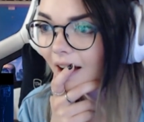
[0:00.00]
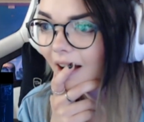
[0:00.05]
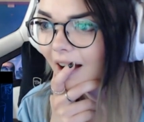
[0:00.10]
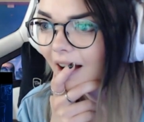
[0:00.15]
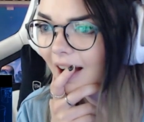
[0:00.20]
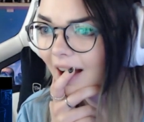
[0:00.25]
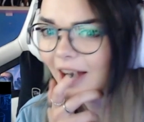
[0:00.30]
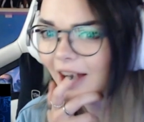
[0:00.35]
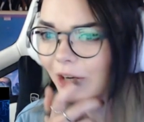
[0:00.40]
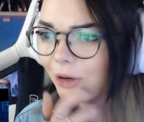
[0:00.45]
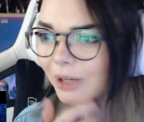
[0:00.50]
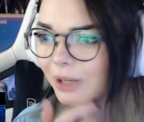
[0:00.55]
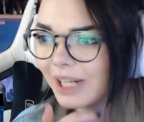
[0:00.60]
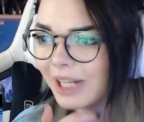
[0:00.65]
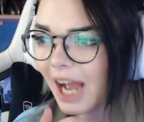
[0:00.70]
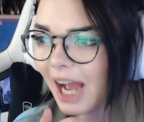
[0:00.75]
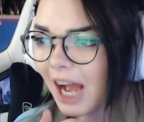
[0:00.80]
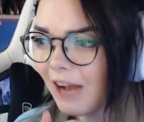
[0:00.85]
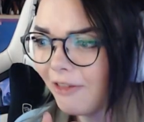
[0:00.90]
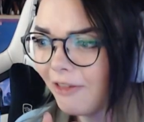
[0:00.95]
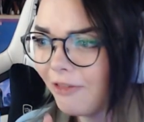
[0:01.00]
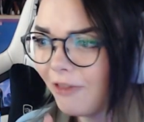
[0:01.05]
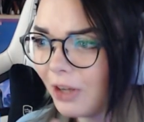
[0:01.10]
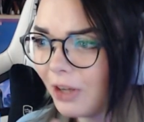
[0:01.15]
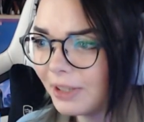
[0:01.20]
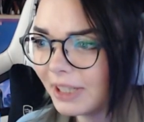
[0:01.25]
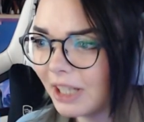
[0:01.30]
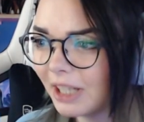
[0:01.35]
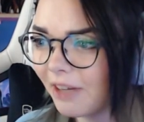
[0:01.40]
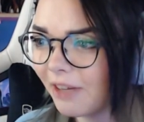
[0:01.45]
I already have fallen in
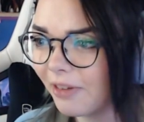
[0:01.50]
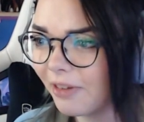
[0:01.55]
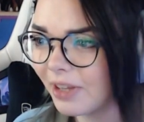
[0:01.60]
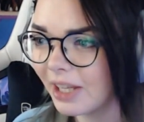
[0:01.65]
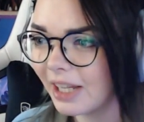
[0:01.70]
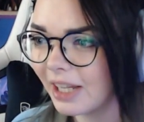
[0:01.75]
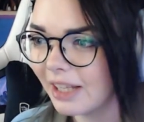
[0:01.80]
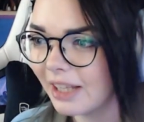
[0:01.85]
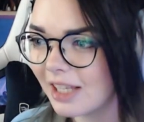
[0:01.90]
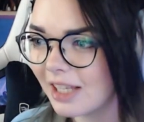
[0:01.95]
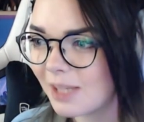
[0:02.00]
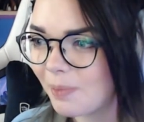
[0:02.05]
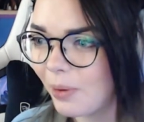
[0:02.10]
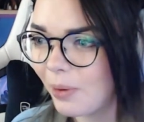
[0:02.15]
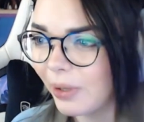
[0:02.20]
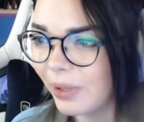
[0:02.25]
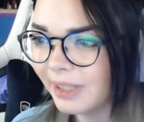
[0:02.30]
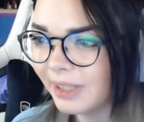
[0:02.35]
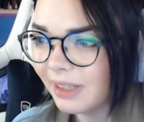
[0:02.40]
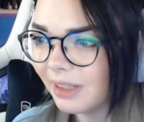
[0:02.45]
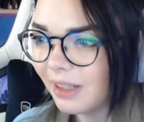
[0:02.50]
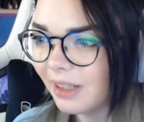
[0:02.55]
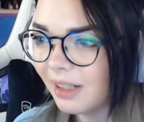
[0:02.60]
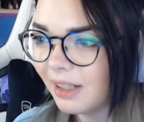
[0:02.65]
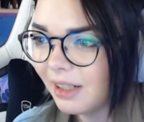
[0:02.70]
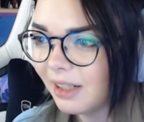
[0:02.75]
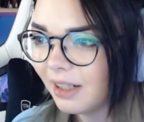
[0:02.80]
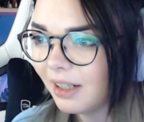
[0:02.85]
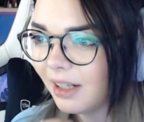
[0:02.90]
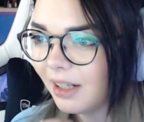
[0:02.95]
love with it at this point.
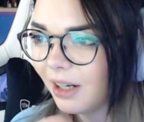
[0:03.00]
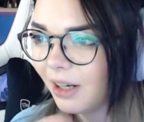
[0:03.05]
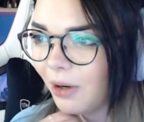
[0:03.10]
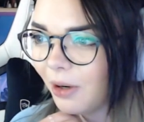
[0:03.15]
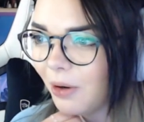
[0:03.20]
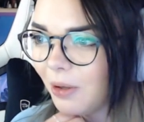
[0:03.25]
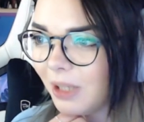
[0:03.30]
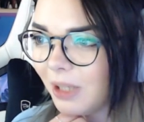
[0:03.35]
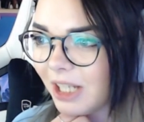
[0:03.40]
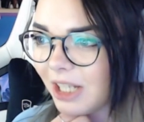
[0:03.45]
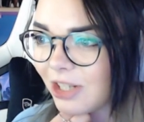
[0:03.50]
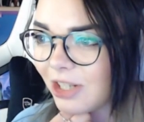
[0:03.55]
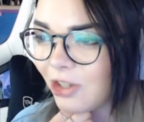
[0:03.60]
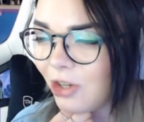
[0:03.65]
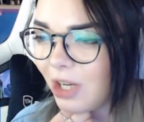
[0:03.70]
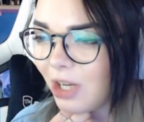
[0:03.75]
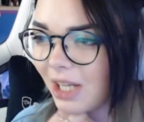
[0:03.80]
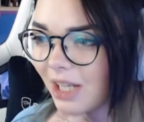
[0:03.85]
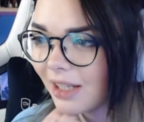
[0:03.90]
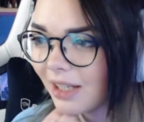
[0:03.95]
Holy shit.